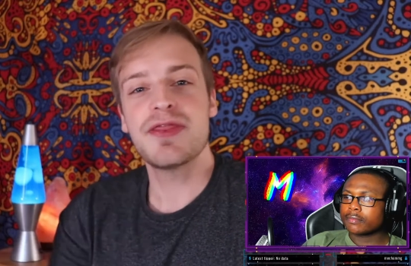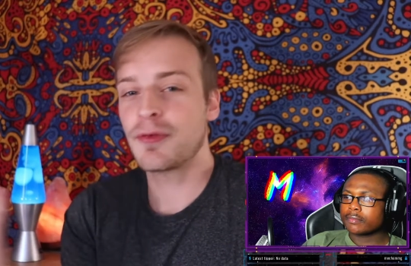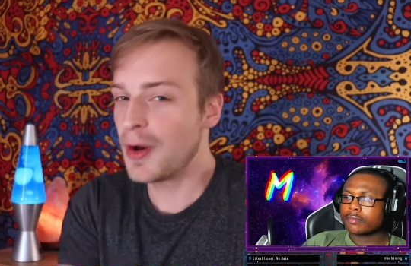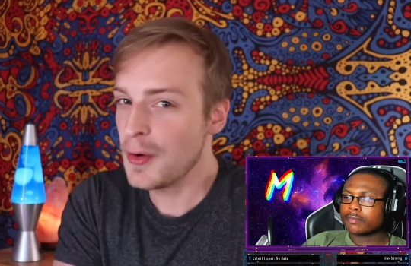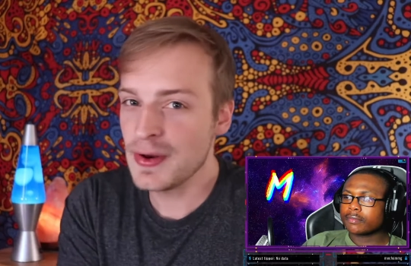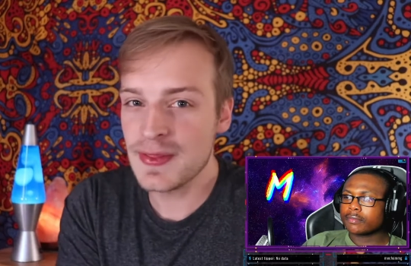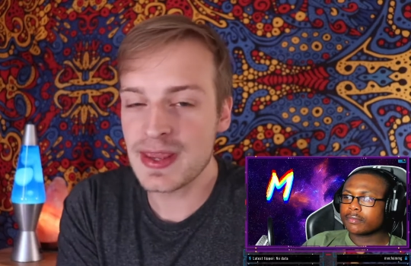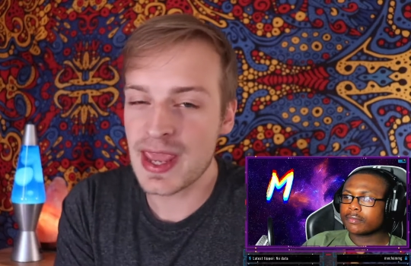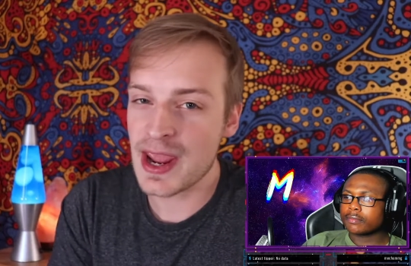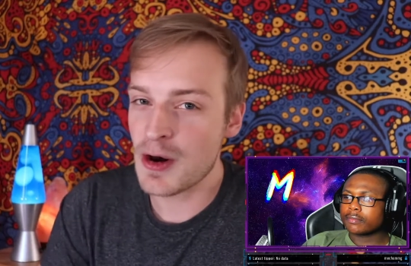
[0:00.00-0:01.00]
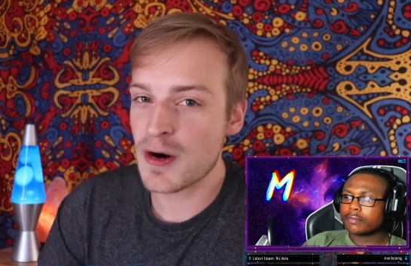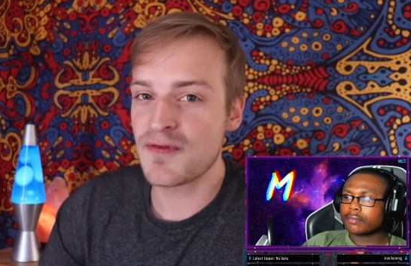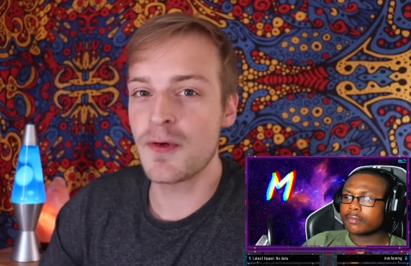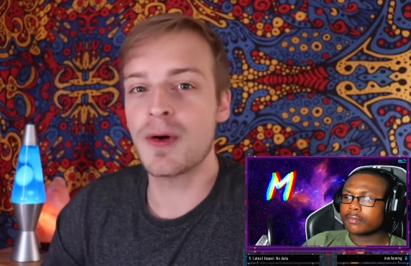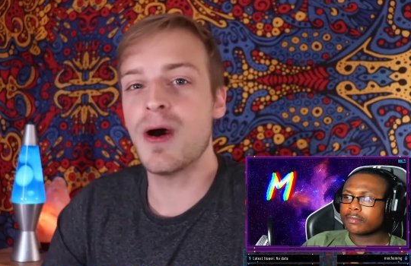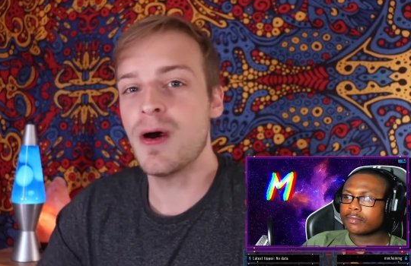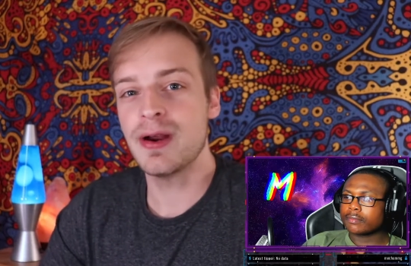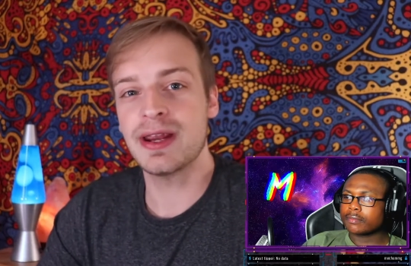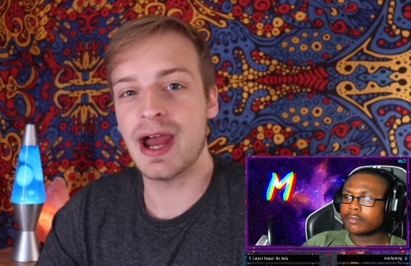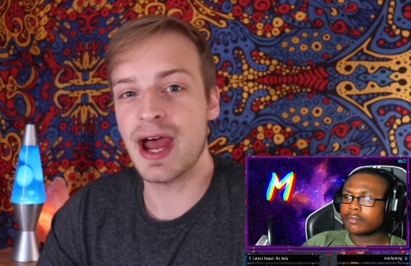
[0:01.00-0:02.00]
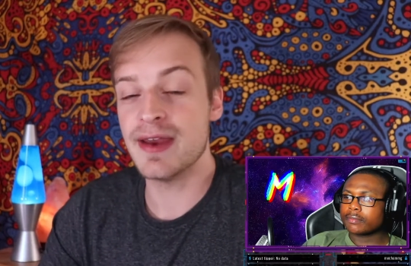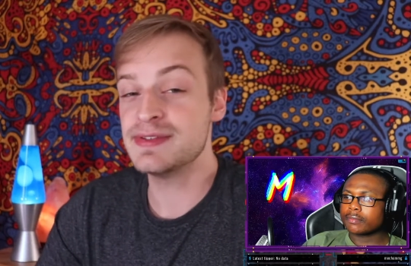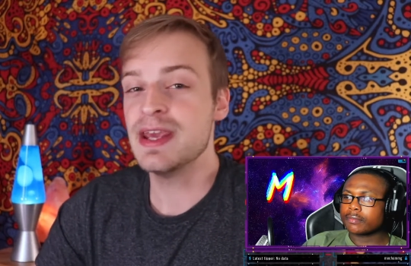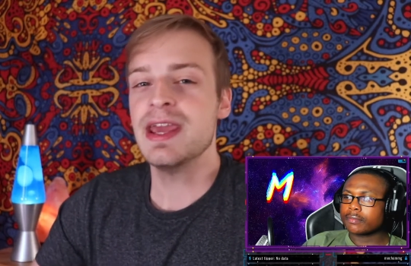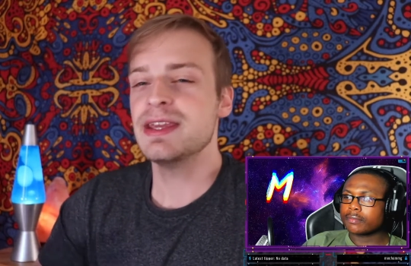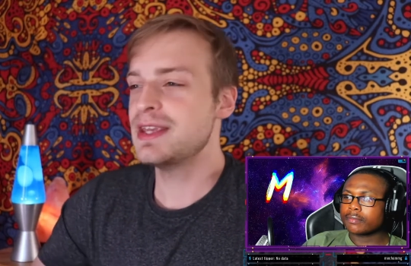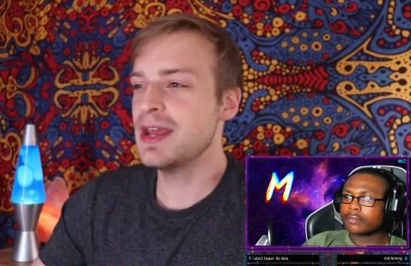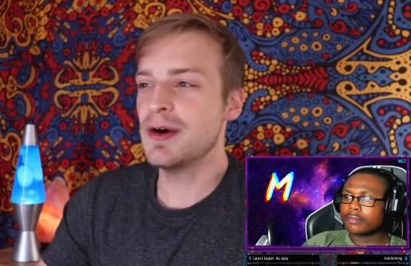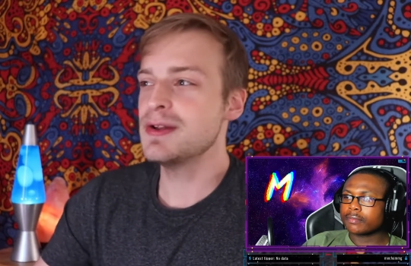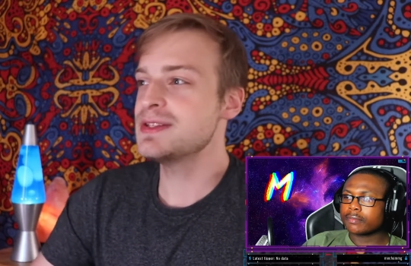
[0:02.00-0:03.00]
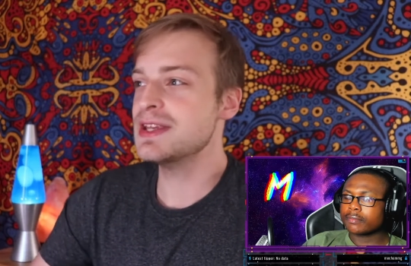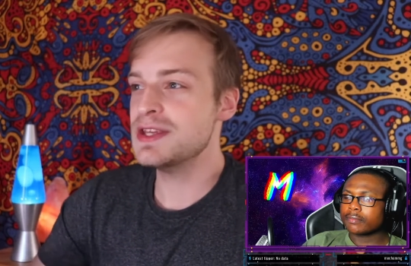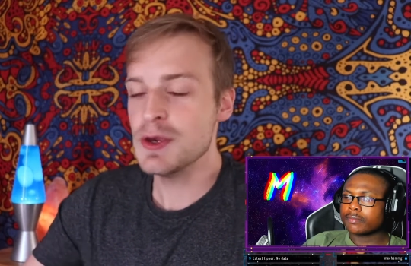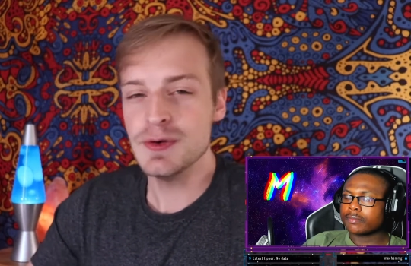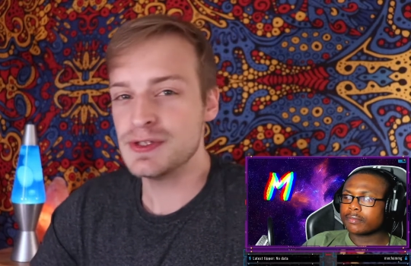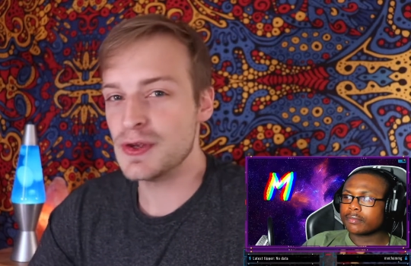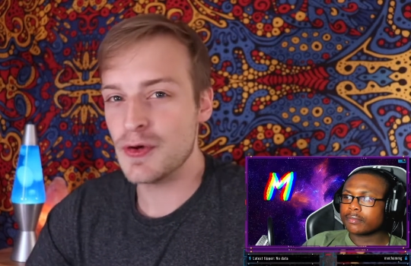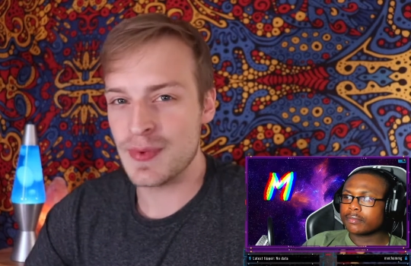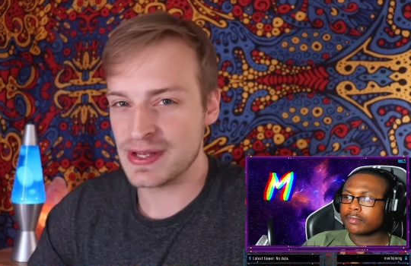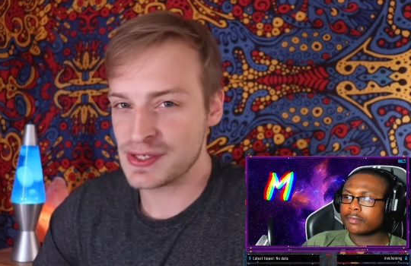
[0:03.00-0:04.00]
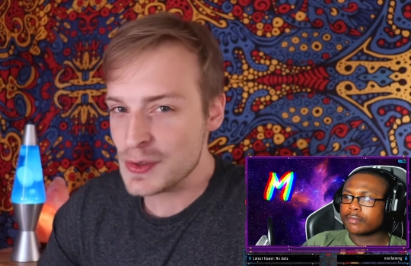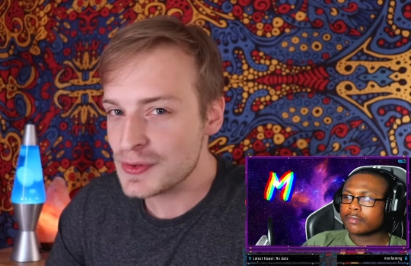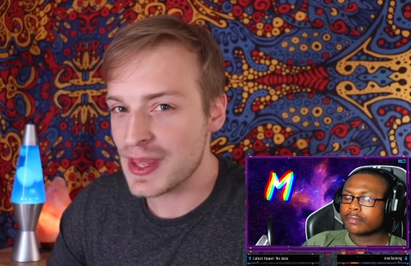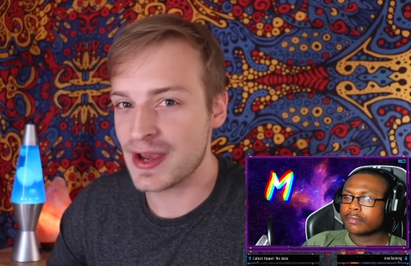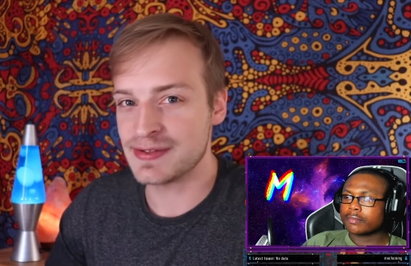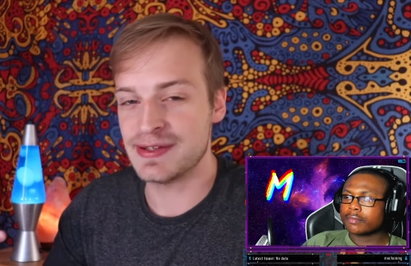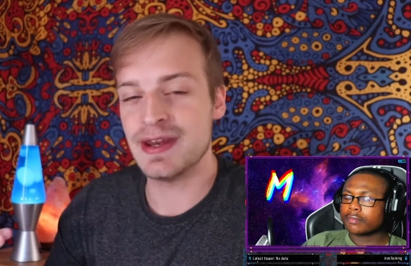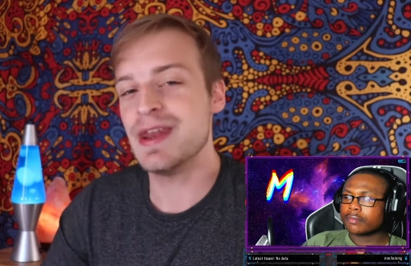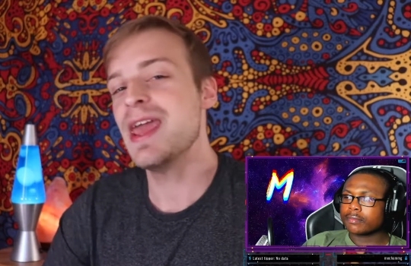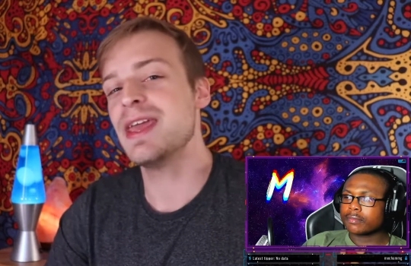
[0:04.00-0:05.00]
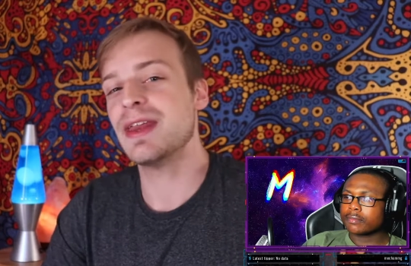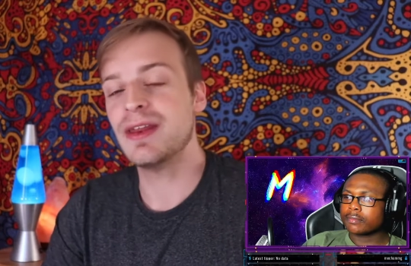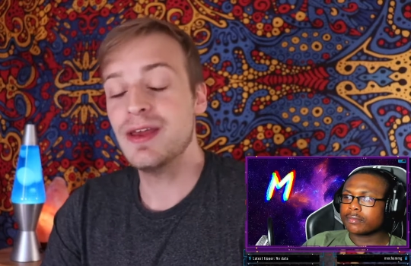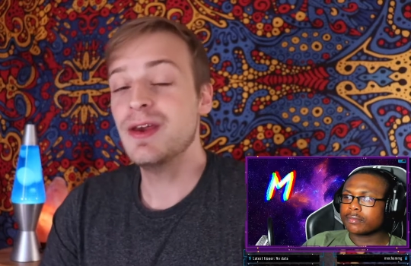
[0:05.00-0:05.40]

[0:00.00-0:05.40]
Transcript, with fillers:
Speaker 1: thrown in the KARK4 archives, get onto YouTube in 2008?